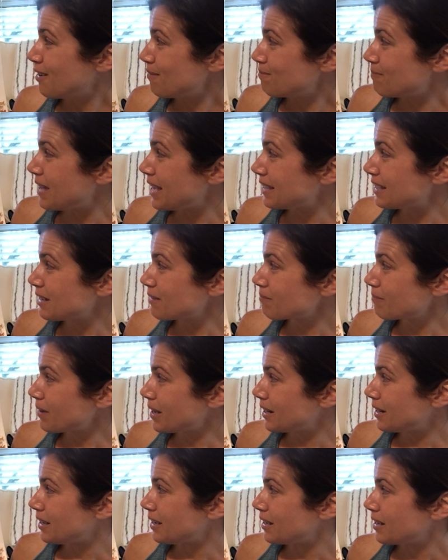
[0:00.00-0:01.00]
Making
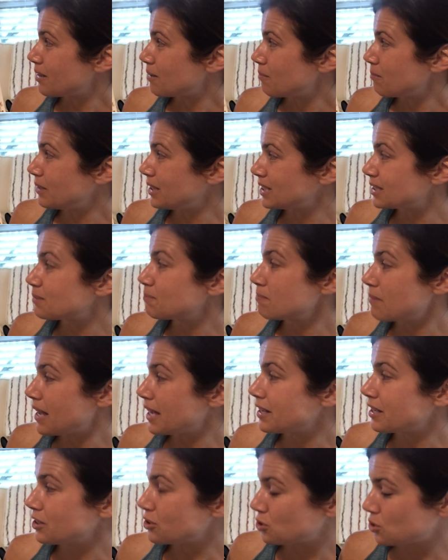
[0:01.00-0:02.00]
money means
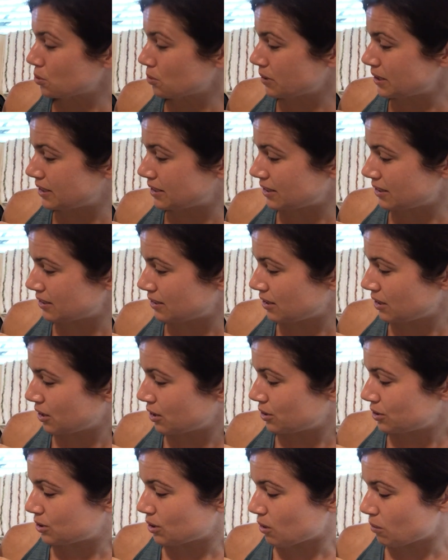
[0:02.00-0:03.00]
making choices.
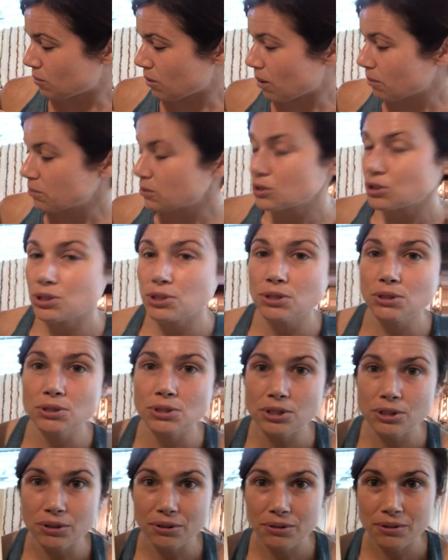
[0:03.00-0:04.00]
So what would you
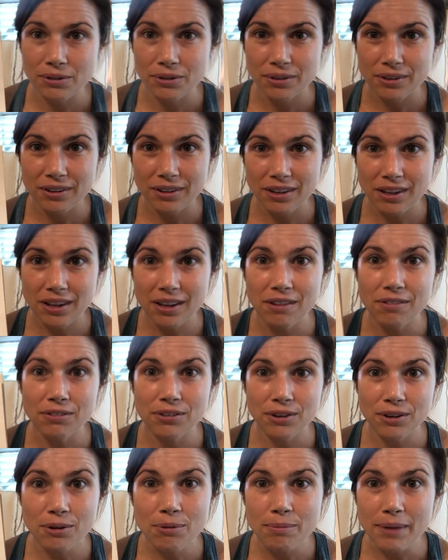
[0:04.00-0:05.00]
do
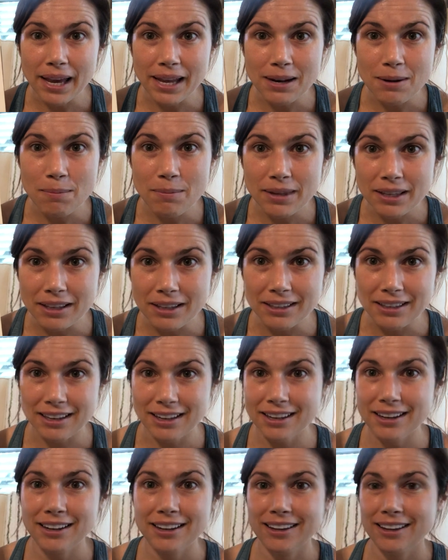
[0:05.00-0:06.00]
if you made a
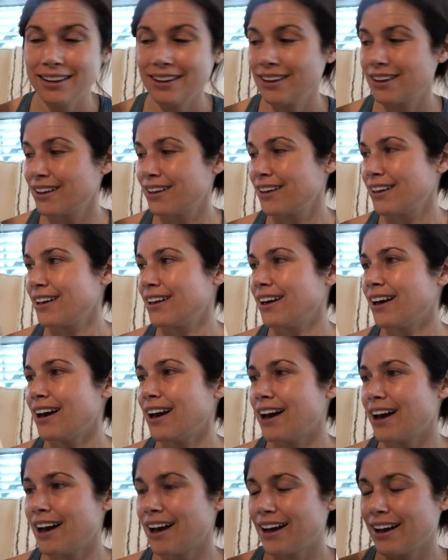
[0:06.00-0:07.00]
million?
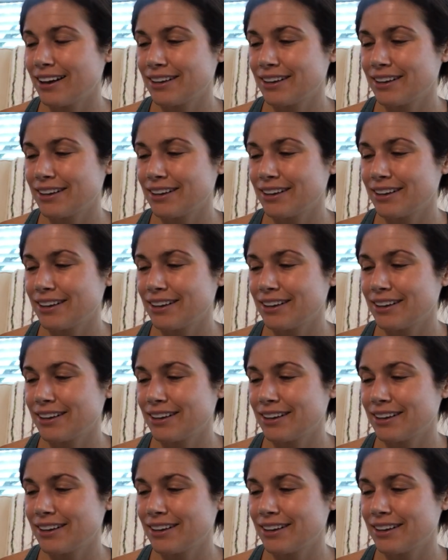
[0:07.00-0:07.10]
Ha.